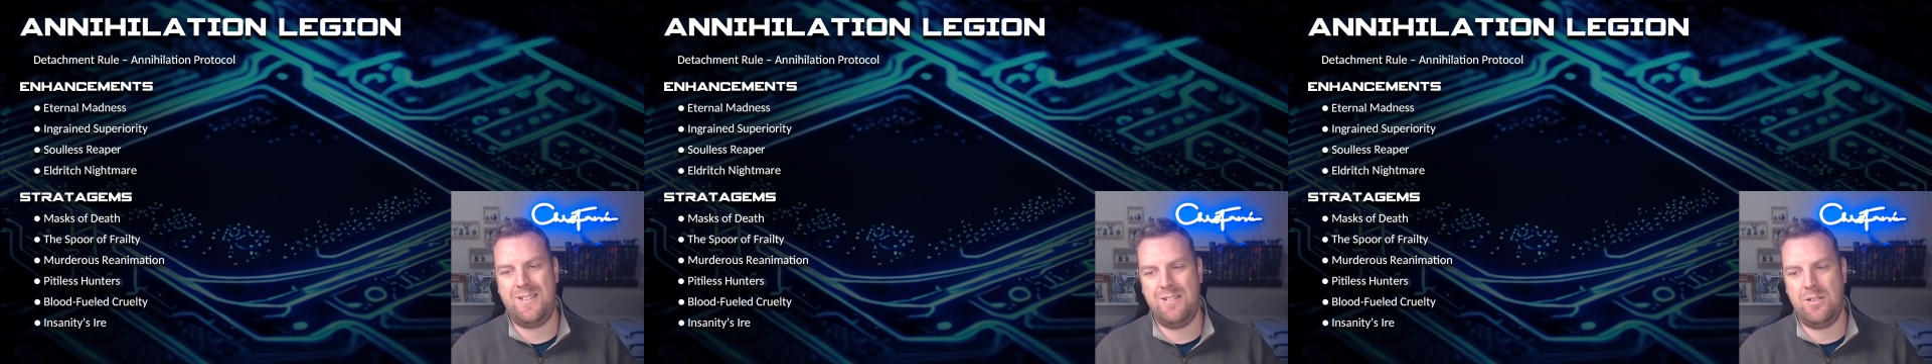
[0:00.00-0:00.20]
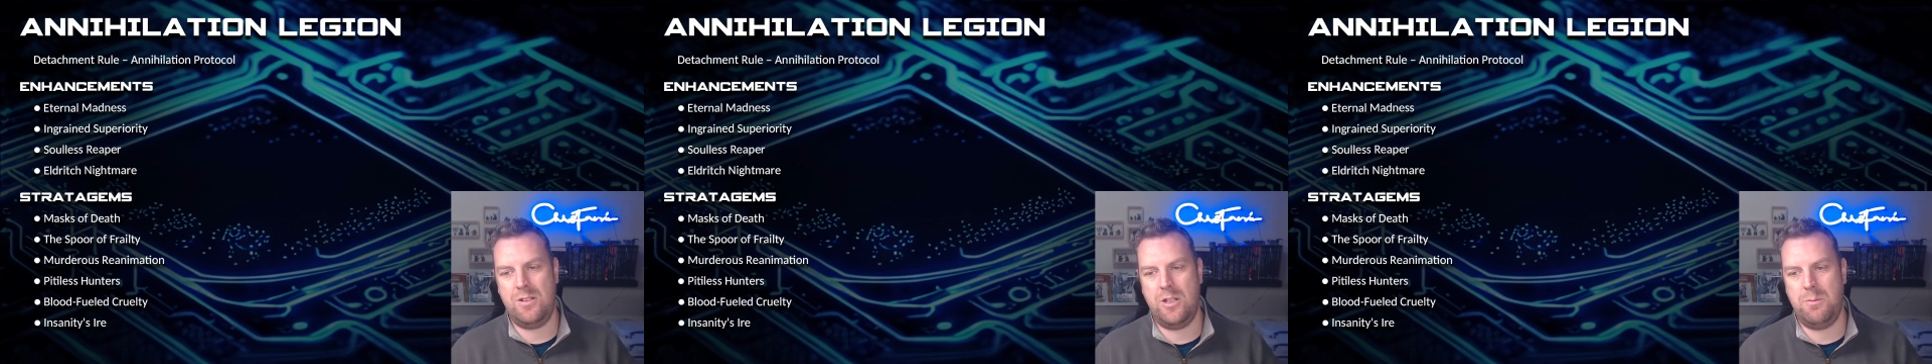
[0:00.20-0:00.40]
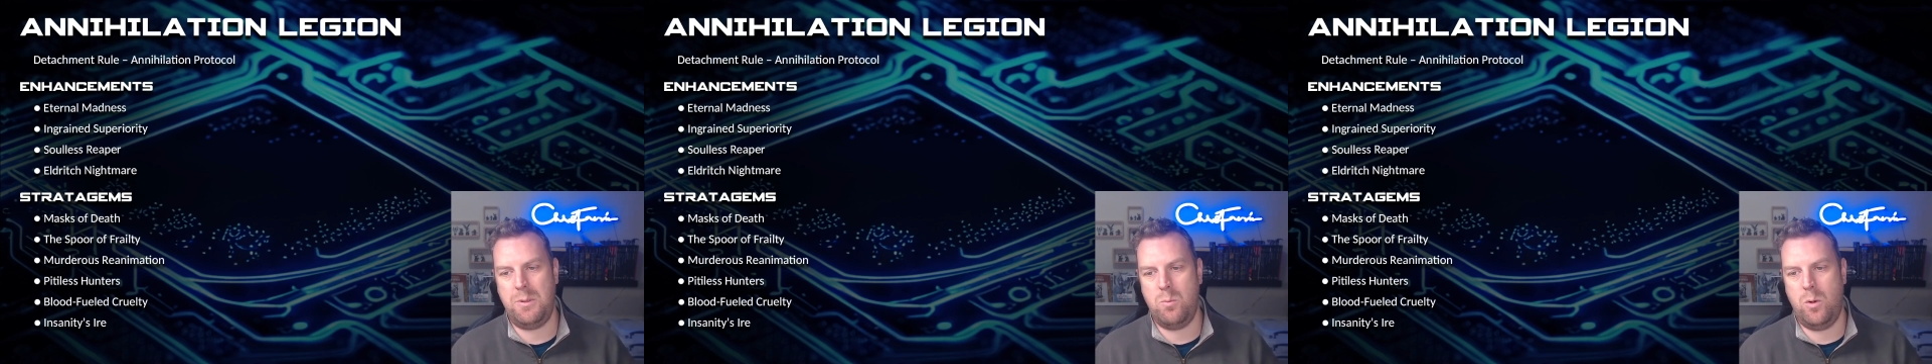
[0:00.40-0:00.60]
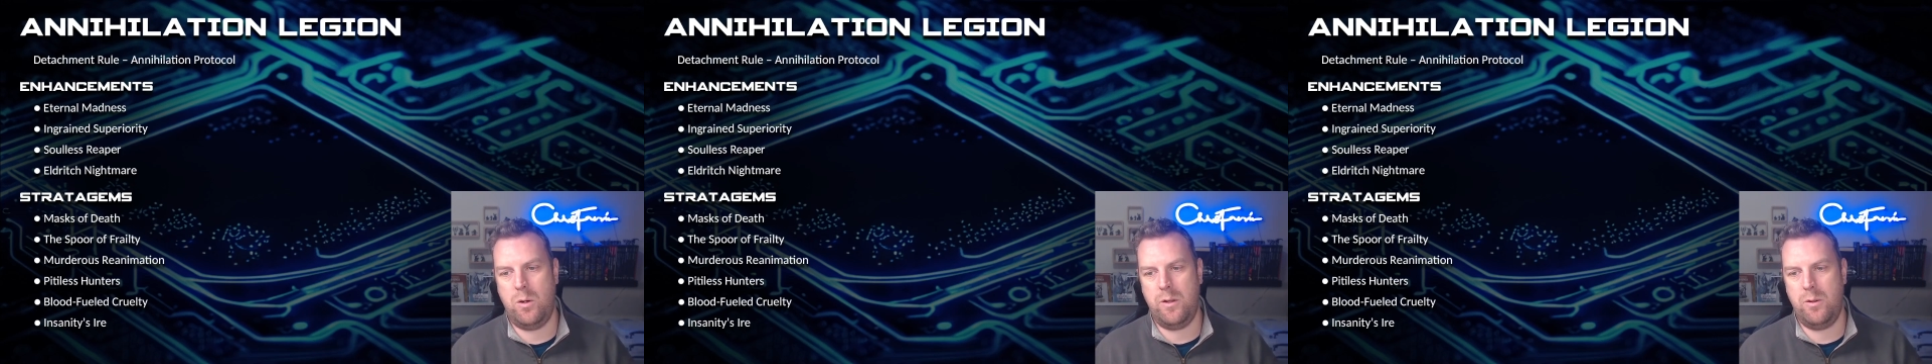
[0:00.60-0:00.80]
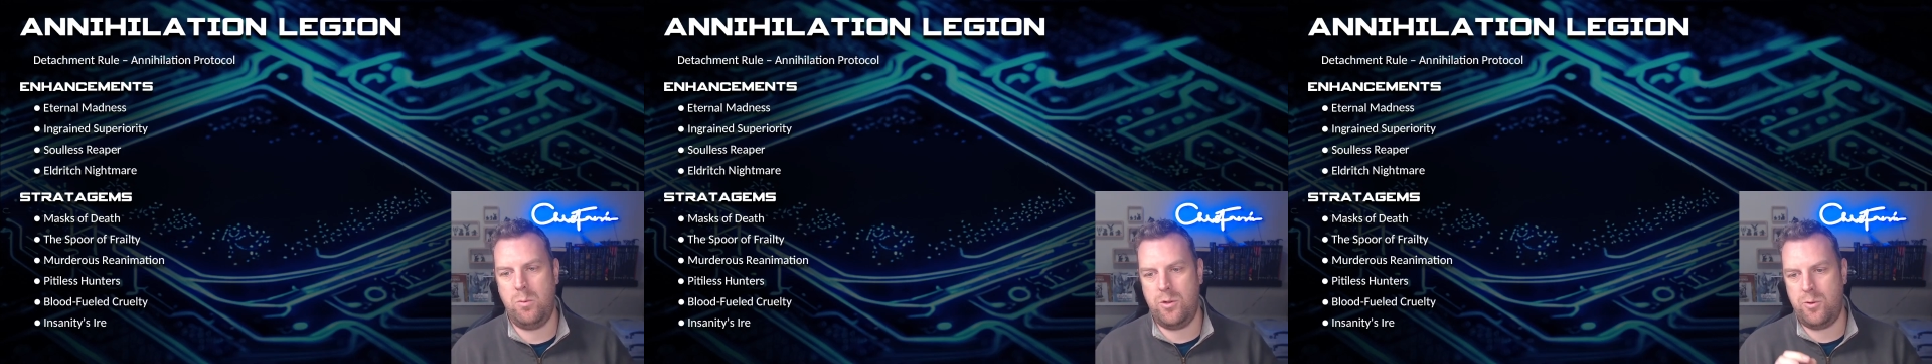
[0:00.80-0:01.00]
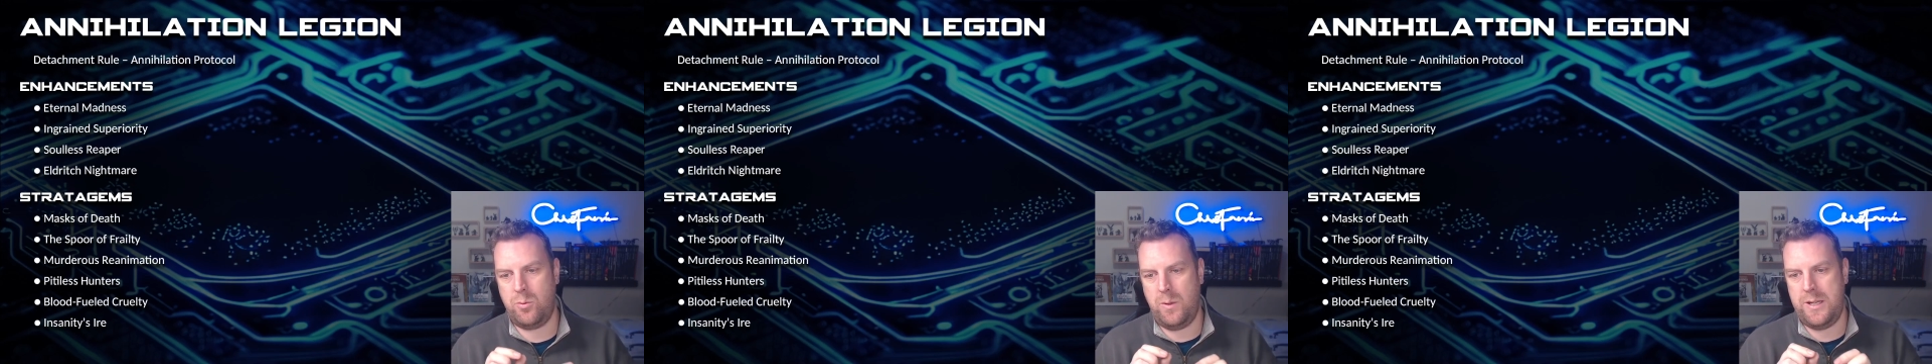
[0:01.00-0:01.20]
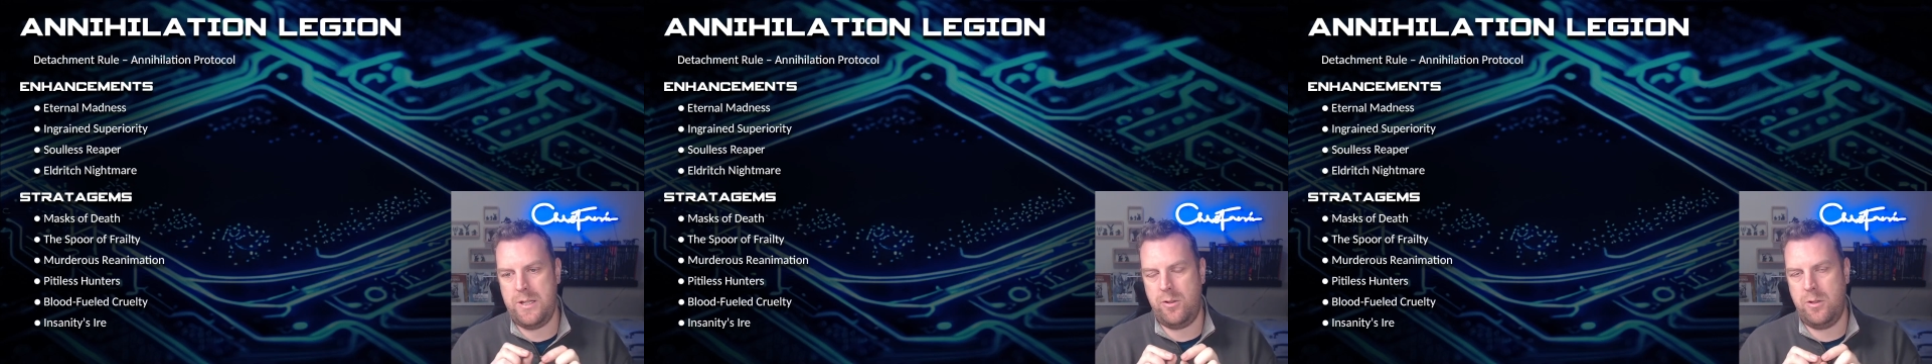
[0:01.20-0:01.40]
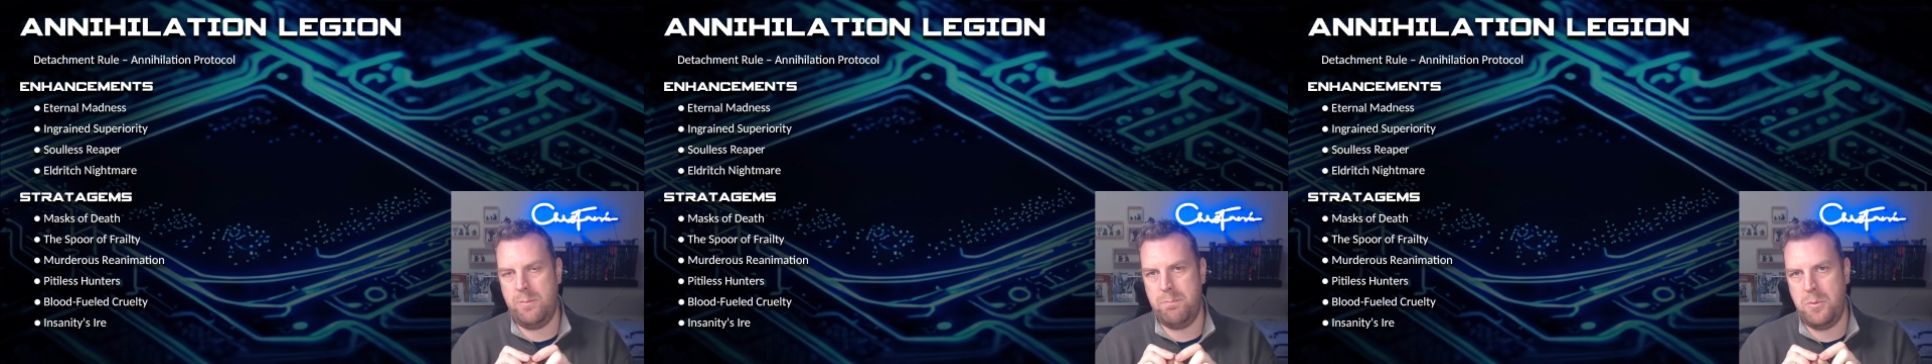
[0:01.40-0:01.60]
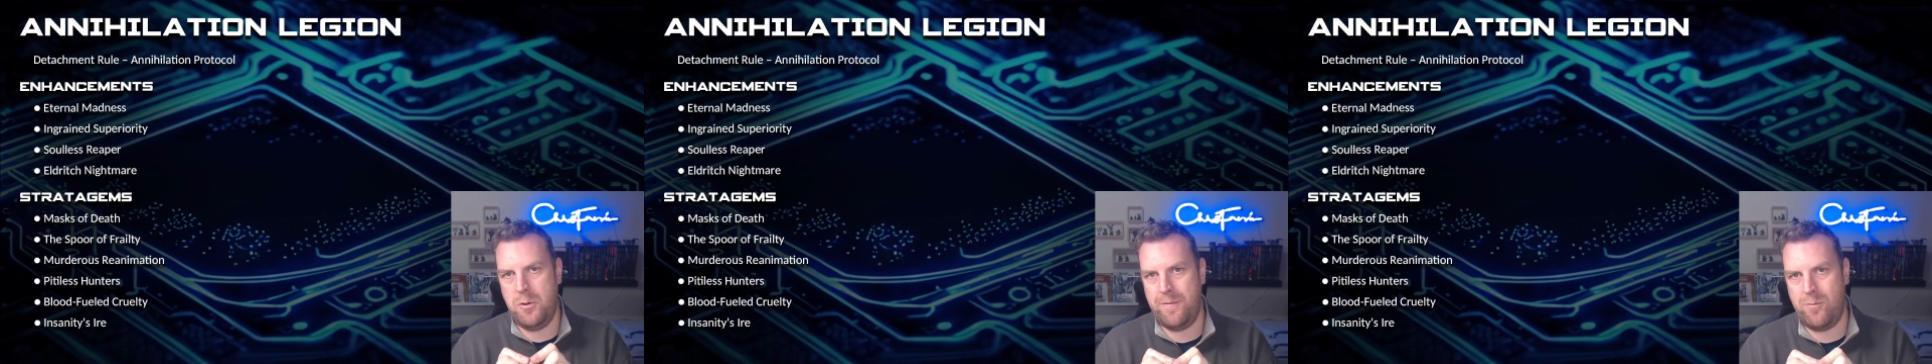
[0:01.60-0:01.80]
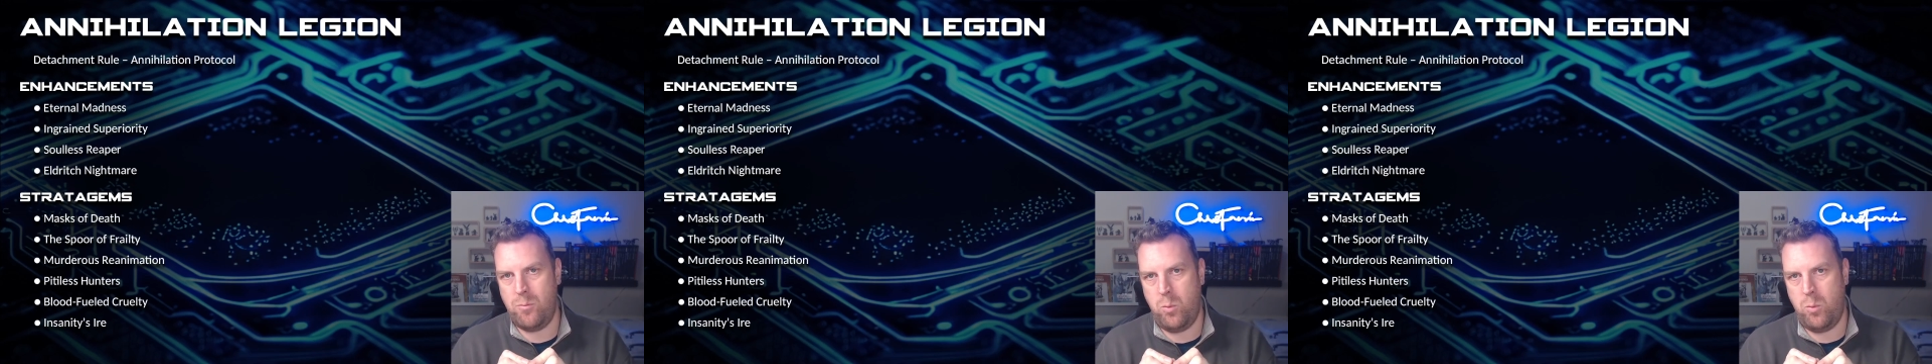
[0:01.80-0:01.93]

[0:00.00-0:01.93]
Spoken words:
isn't going to be one of the ones where you can move